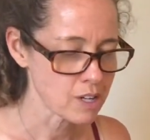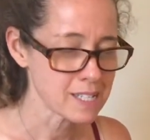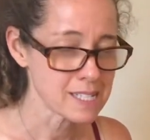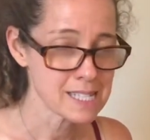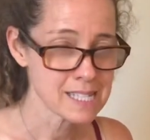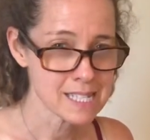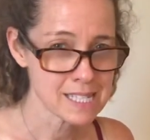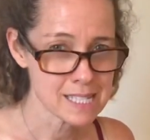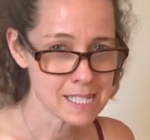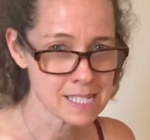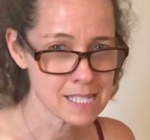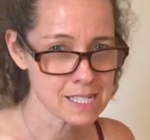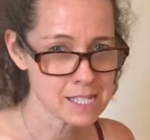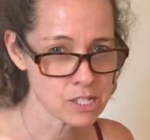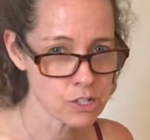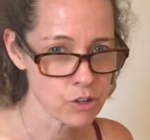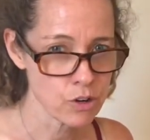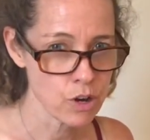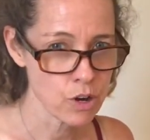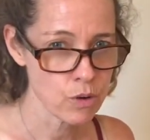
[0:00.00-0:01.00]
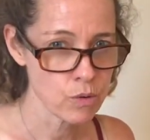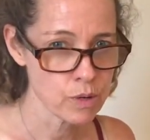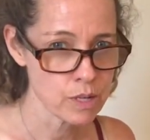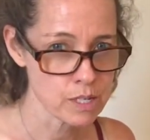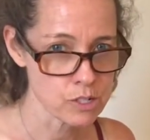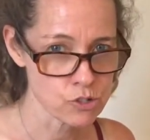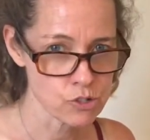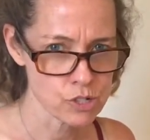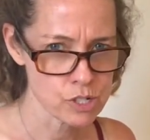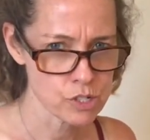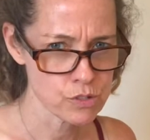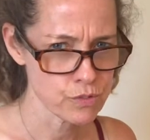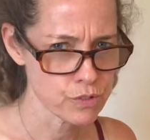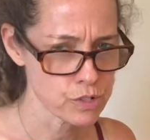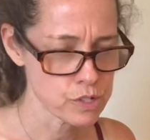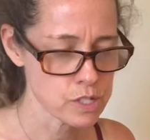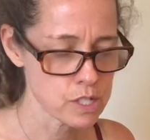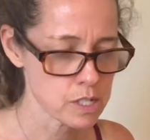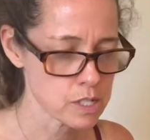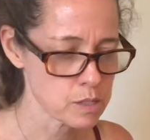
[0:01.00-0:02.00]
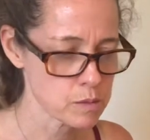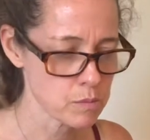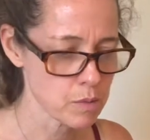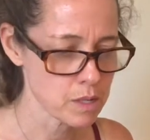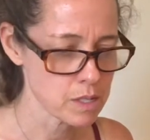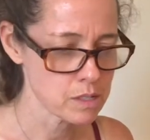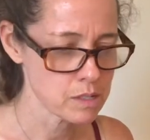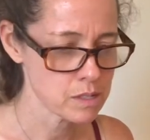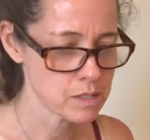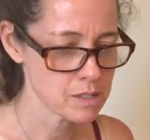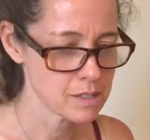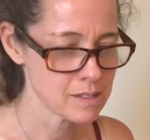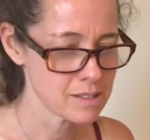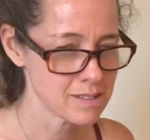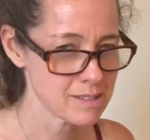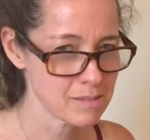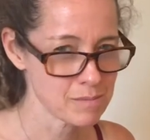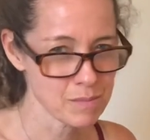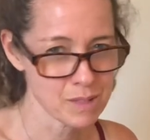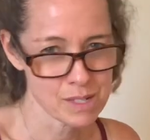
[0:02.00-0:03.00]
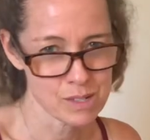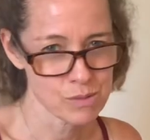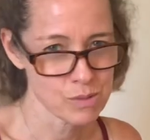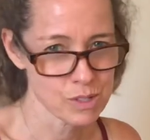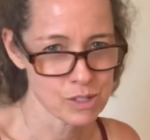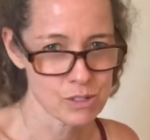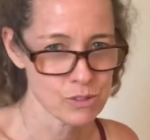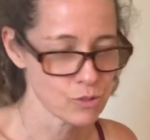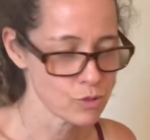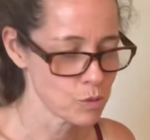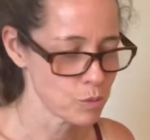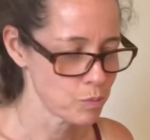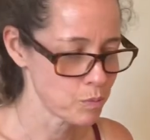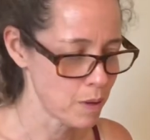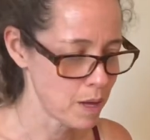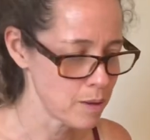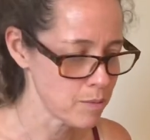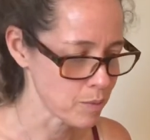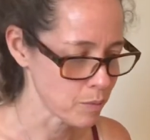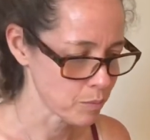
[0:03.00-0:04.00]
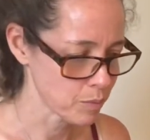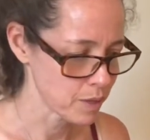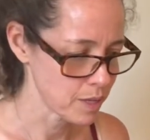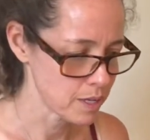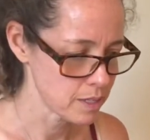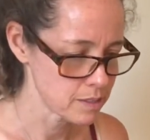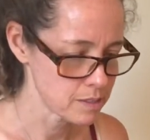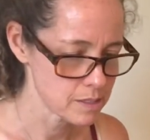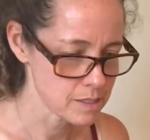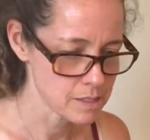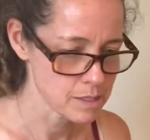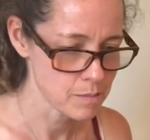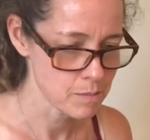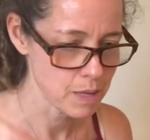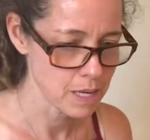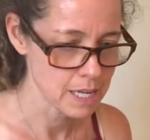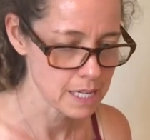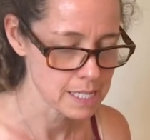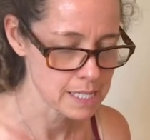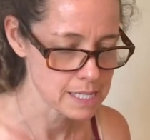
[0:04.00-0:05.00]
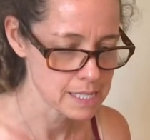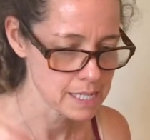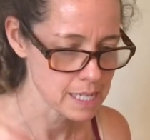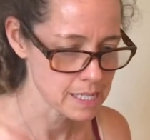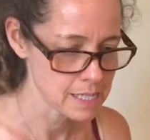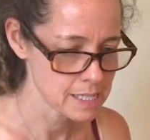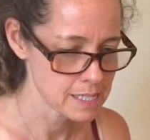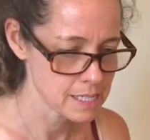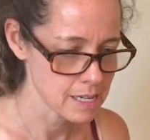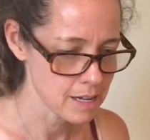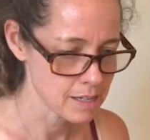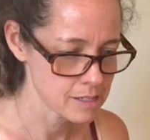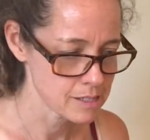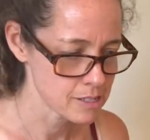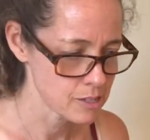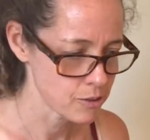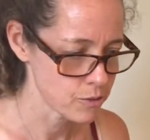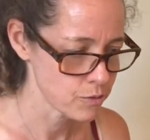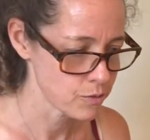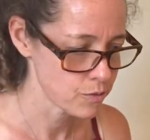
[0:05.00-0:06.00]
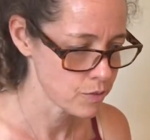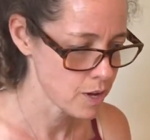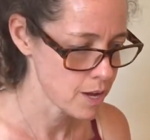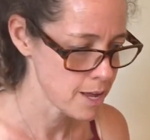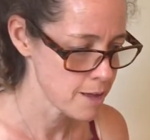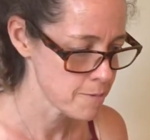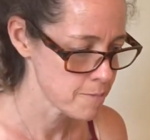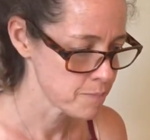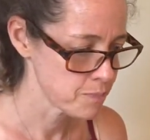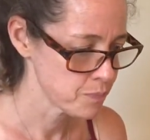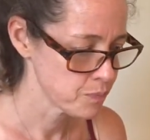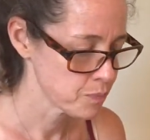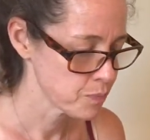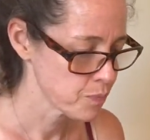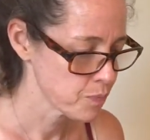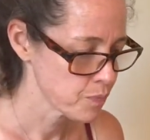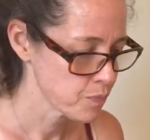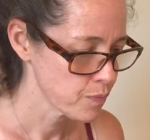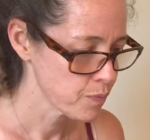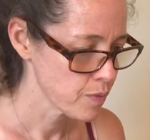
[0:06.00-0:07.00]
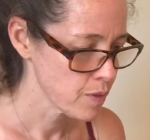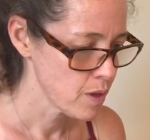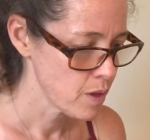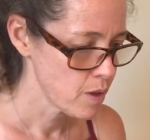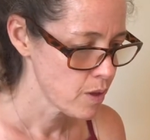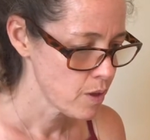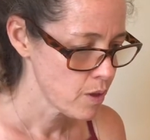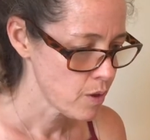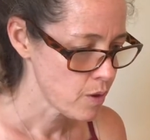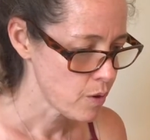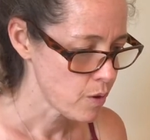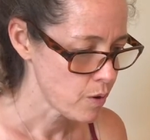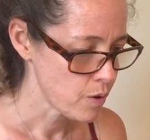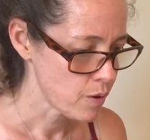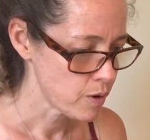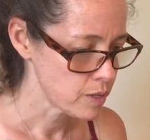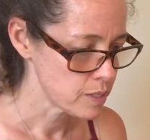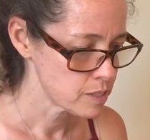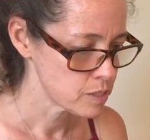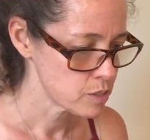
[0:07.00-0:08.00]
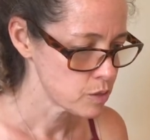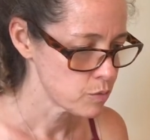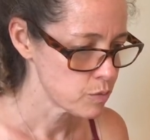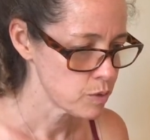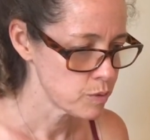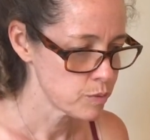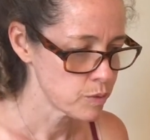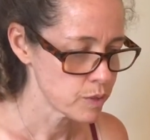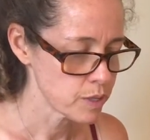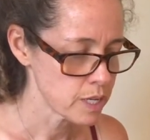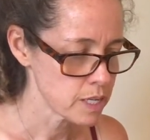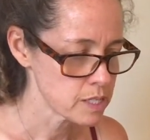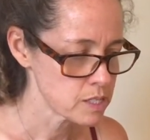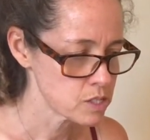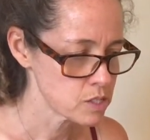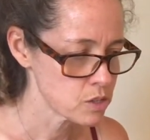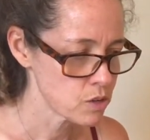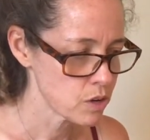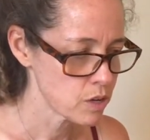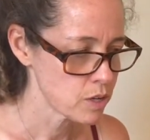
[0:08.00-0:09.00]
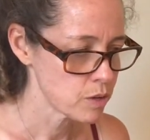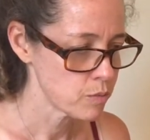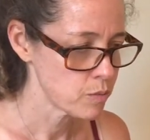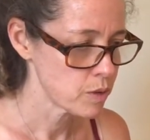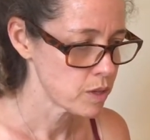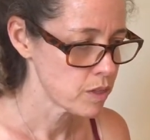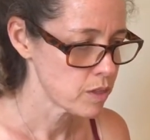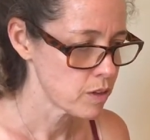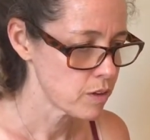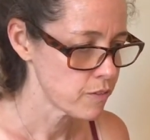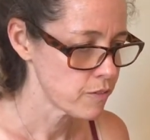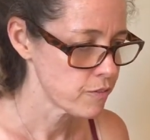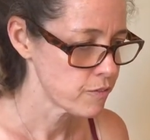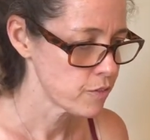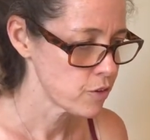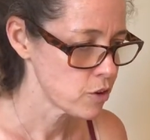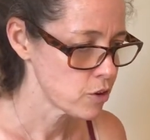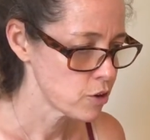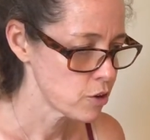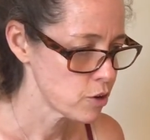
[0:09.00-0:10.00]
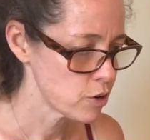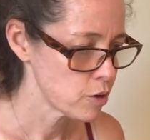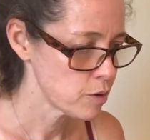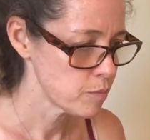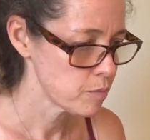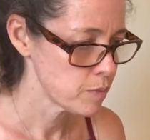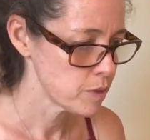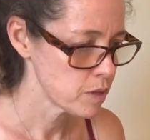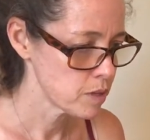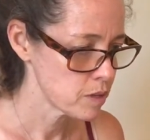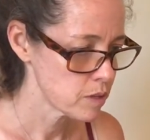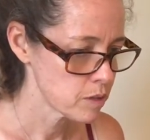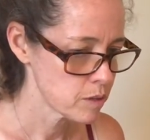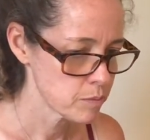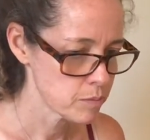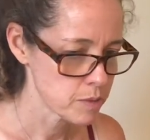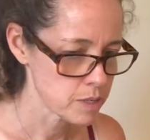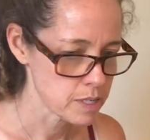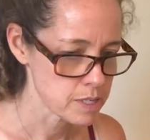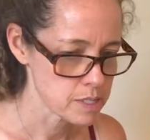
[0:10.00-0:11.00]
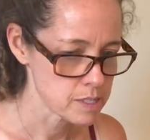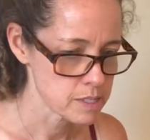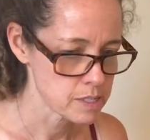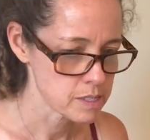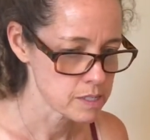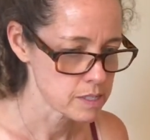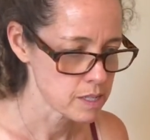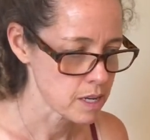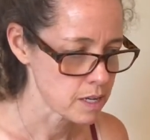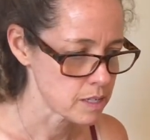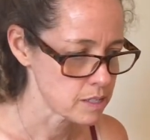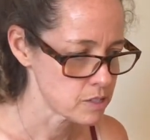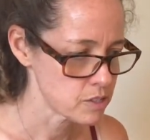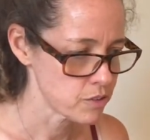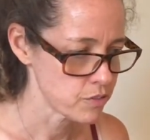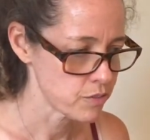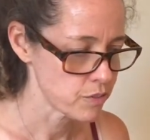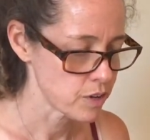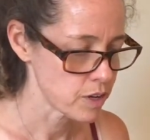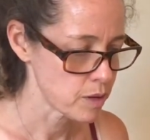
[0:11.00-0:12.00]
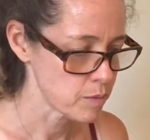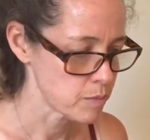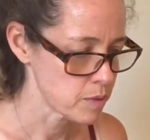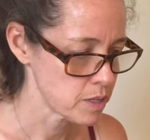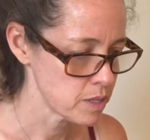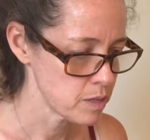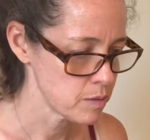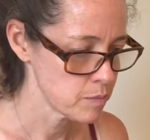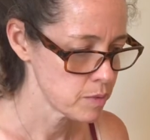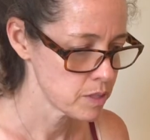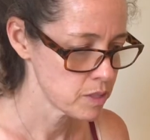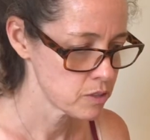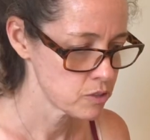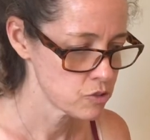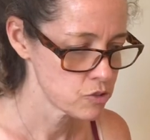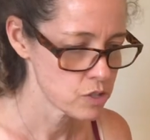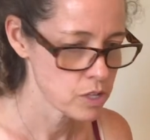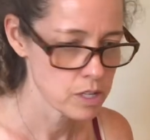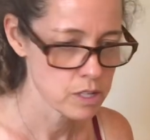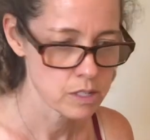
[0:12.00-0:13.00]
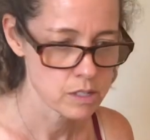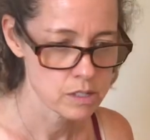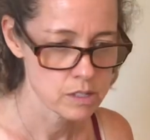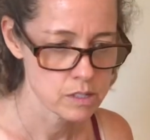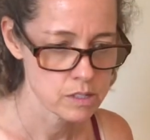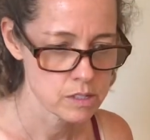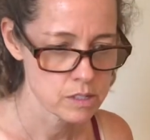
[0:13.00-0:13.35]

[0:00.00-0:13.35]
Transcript: And since it's 0 interest for 6 months, might as well do the payment plan. Doesn't make any sense not to, right? All right, so we will get started with Affirm. I just decided to forget my email address.